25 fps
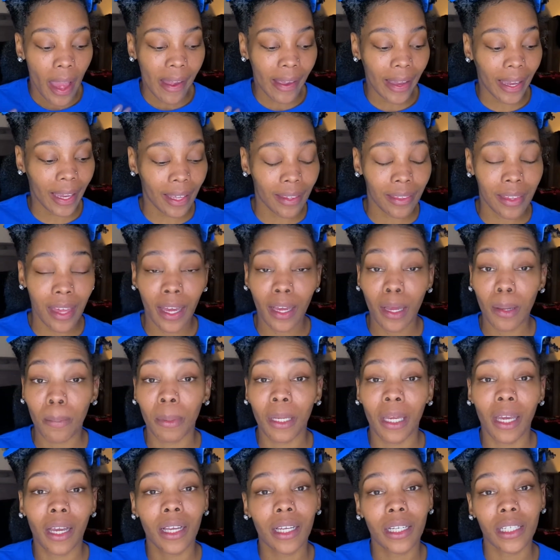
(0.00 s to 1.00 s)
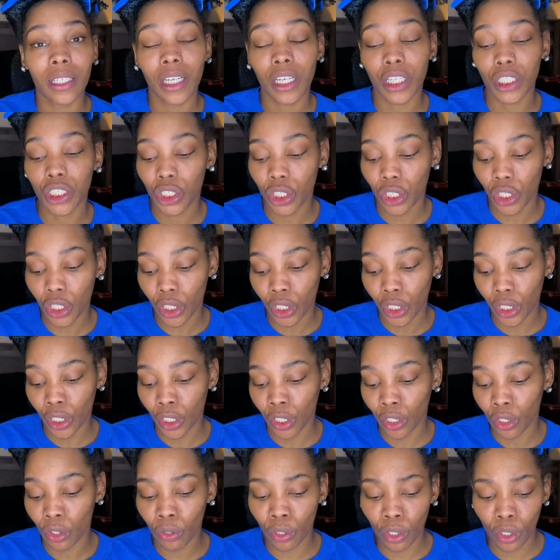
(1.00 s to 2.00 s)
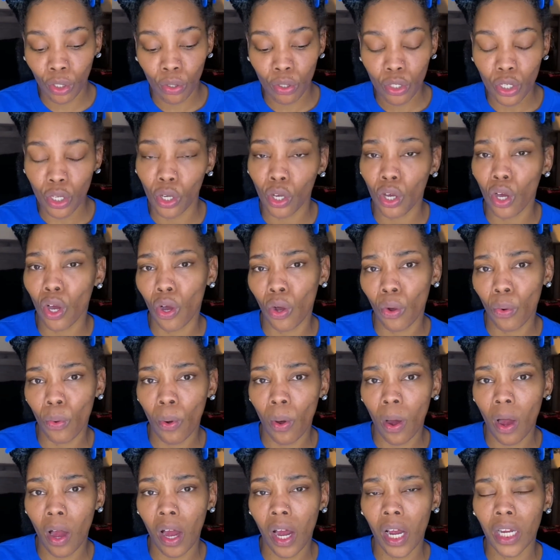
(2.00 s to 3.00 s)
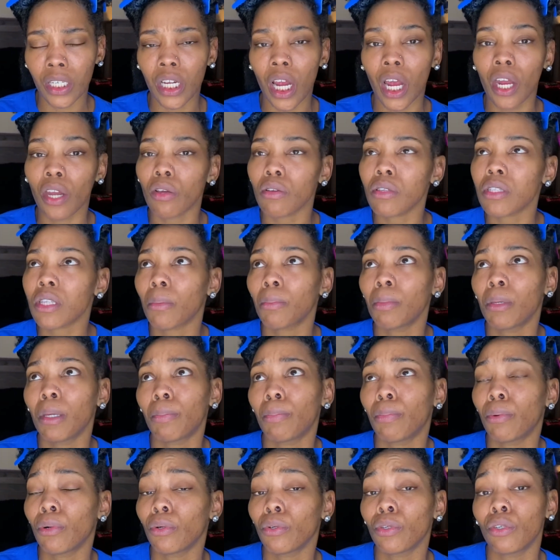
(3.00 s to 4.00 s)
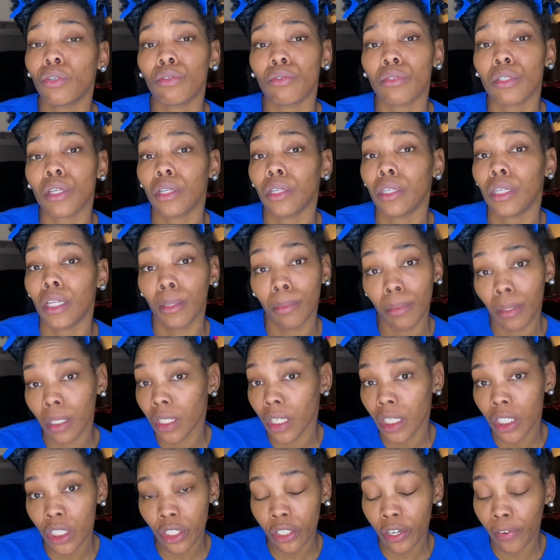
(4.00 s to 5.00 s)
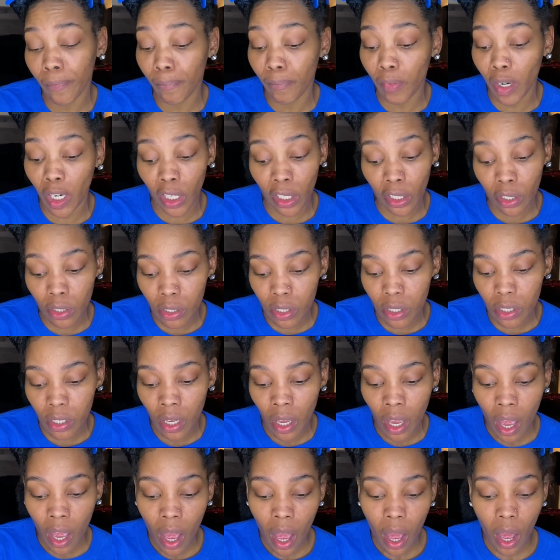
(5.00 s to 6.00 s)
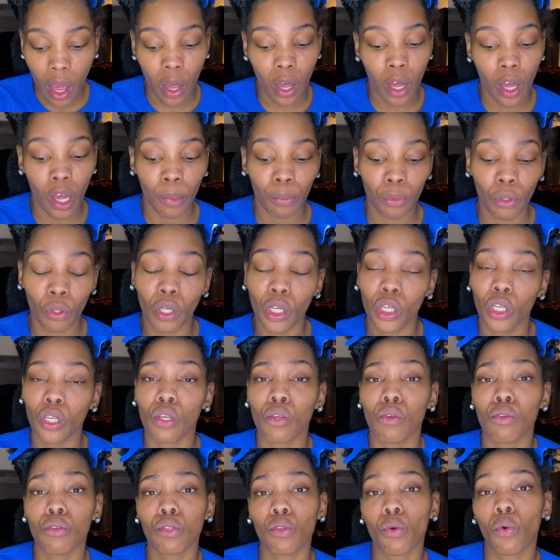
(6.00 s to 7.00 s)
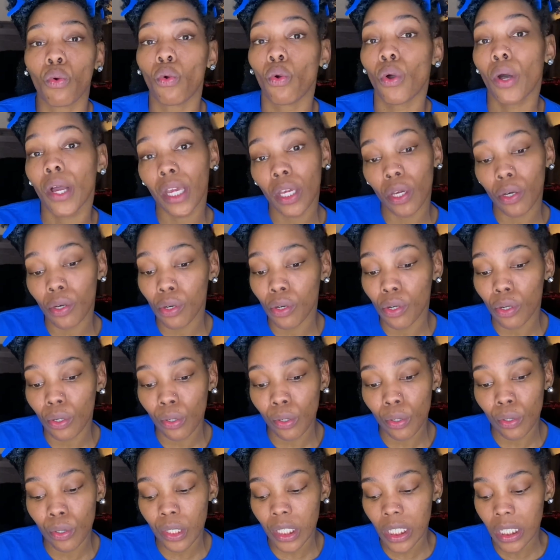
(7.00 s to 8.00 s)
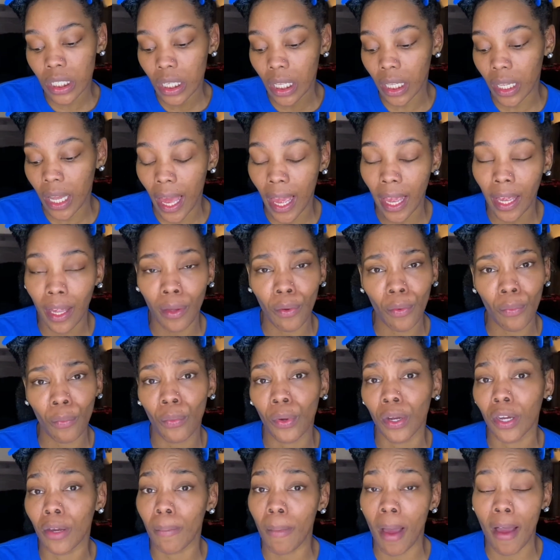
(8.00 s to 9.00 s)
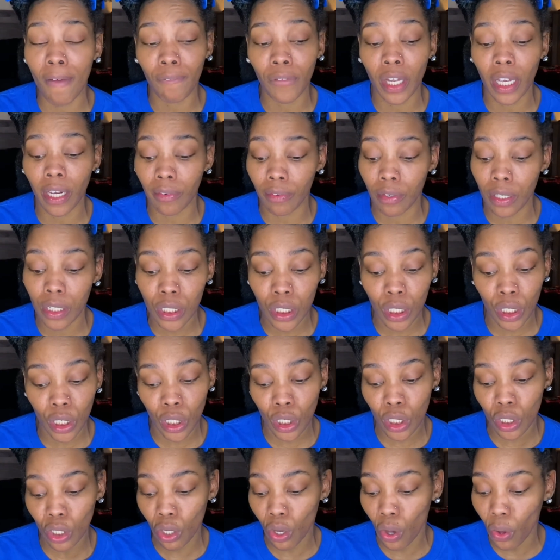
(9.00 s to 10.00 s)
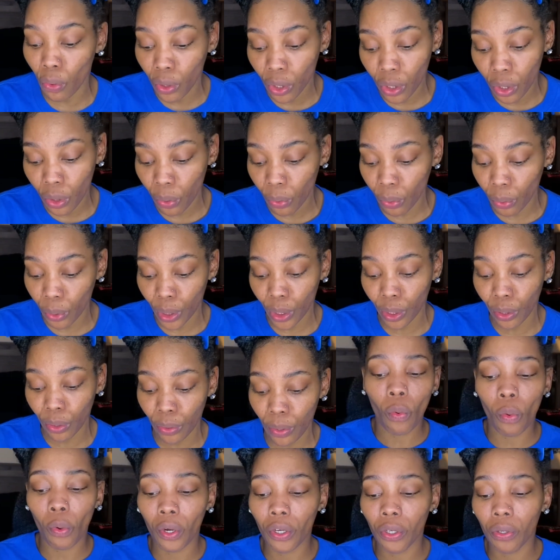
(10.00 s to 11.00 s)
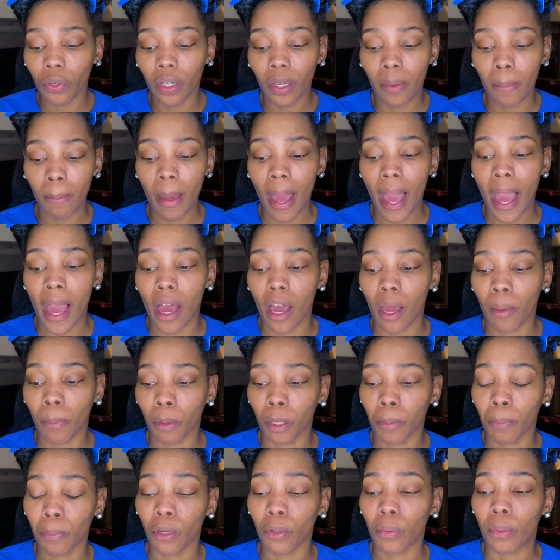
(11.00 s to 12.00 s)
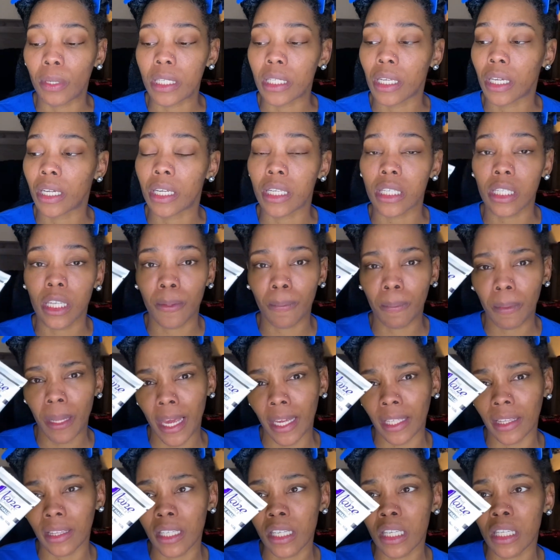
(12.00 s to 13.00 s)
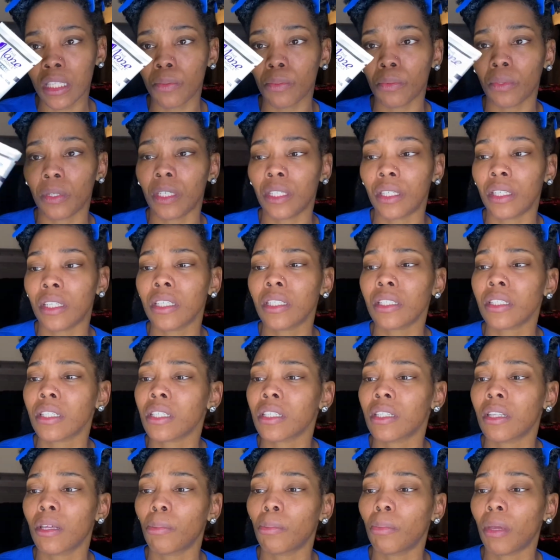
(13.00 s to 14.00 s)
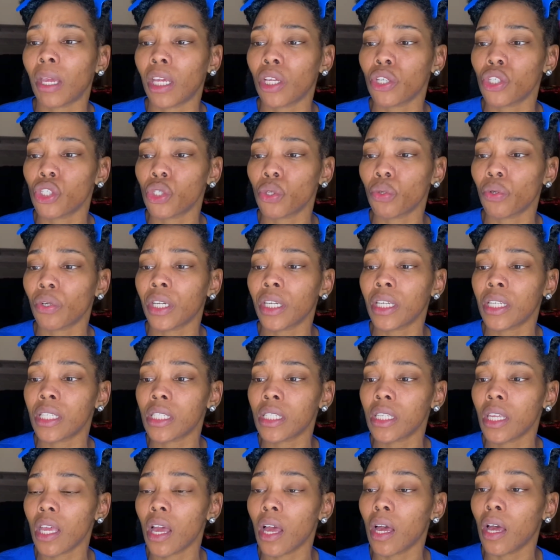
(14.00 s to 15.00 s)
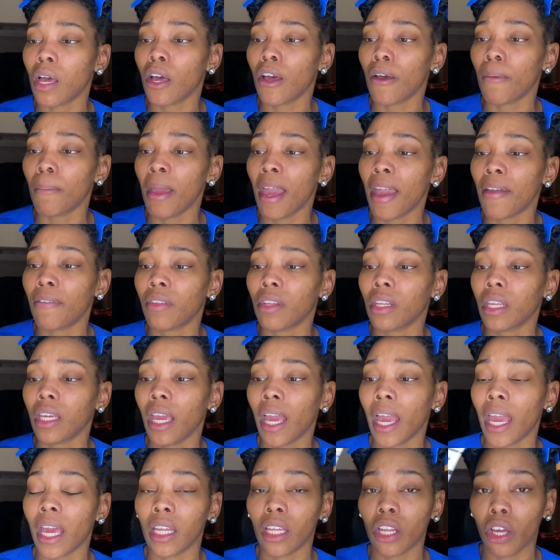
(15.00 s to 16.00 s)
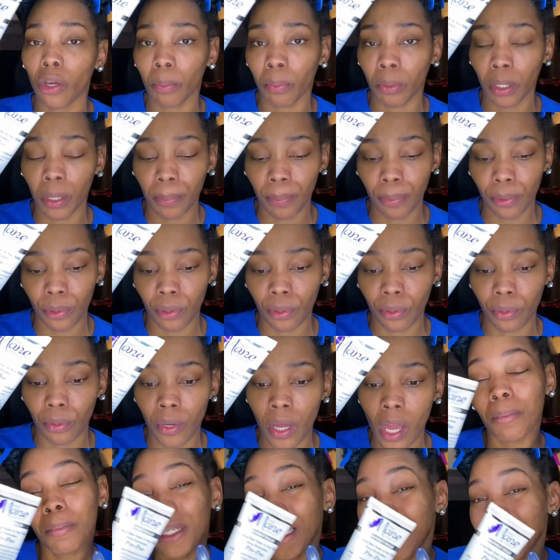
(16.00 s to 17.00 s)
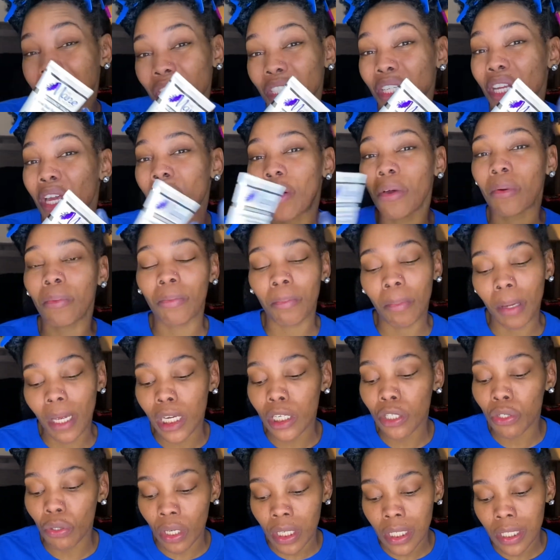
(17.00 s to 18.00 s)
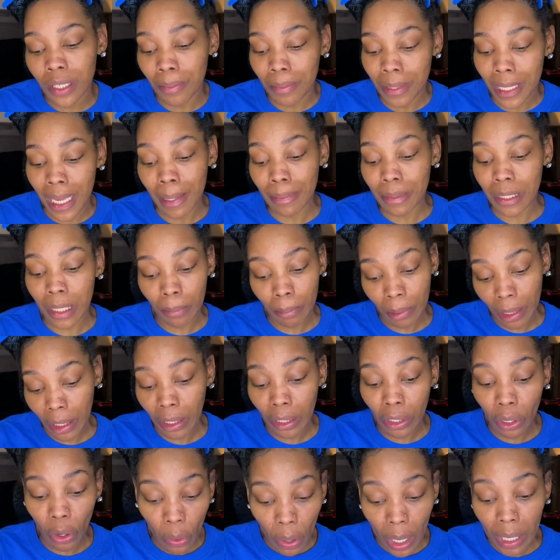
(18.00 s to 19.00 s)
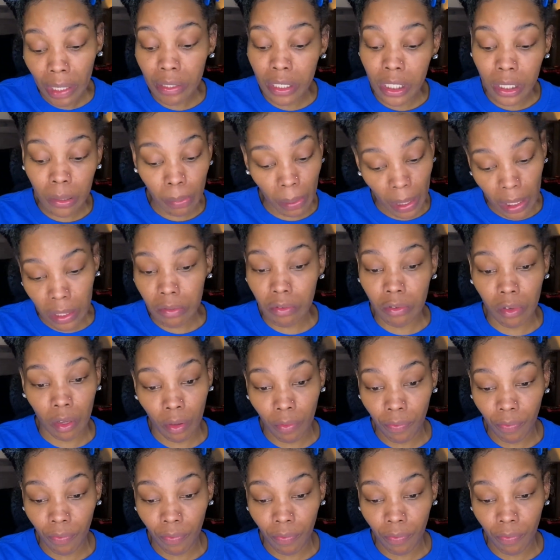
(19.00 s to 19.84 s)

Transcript: And that could be a conditioner. You can use a co-wash. I know some people use a deep conditioner first. You can use oils. Like one of my favorites is coconut oil. Or you can buy a pre-poo with ton of slip like this one. This is the Main Choice Heavenly Halo pre-poo. But you know, Main Choice sometimes can be a little expensive.